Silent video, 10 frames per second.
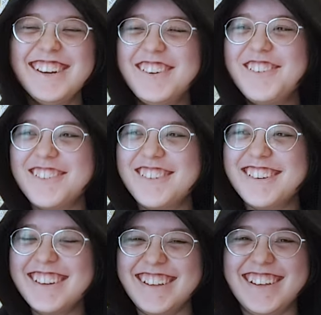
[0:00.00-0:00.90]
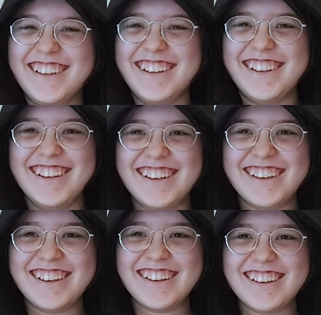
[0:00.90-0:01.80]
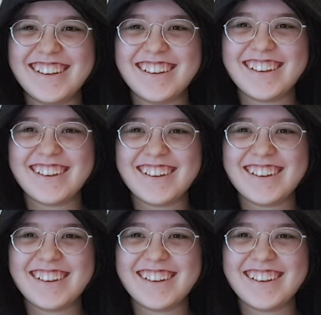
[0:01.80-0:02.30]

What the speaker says: This person isn't speaking.